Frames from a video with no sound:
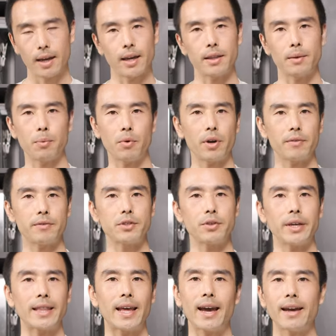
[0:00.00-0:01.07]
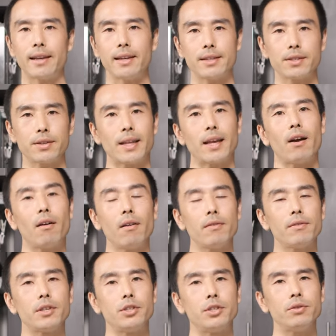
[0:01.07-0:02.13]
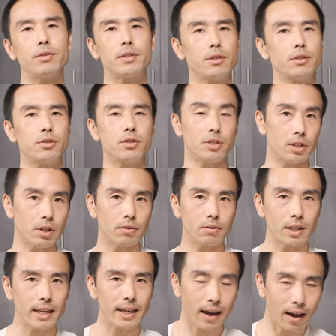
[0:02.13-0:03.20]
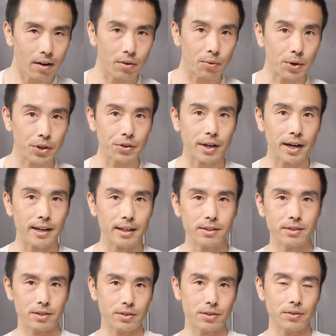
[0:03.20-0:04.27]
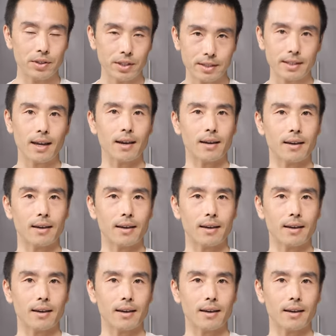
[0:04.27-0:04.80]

And the point of doing that is so that all of the juices don't leak out when you cut into the steak.